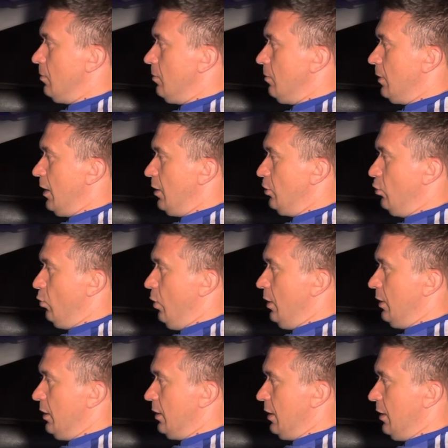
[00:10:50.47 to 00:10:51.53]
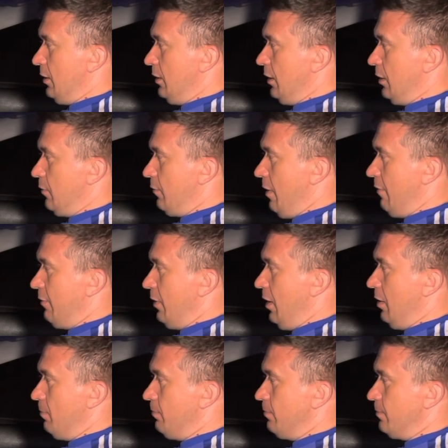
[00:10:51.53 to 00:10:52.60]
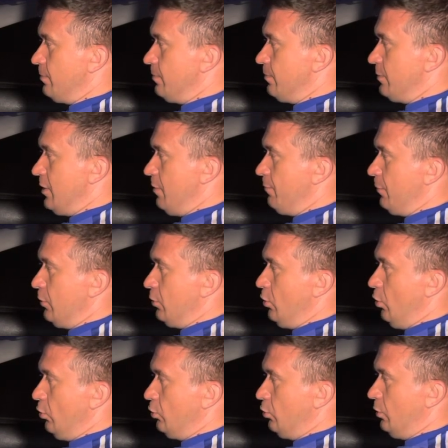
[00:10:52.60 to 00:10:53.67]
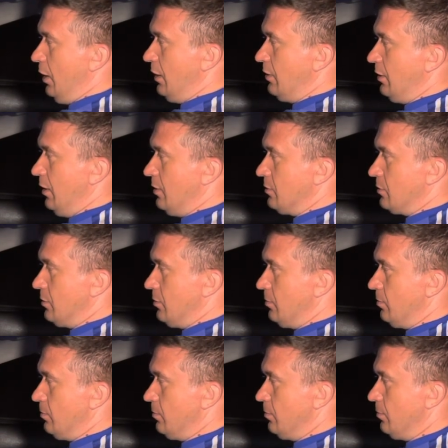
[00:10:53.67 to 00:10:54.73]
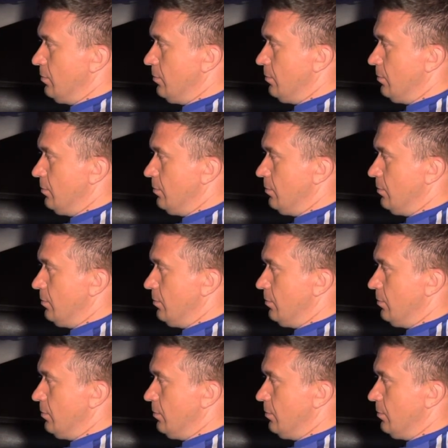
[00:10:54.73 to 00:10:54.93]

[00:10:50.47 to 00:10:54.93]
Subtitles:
But I do want to kind of like rev it up, see if it can go to 9,000. It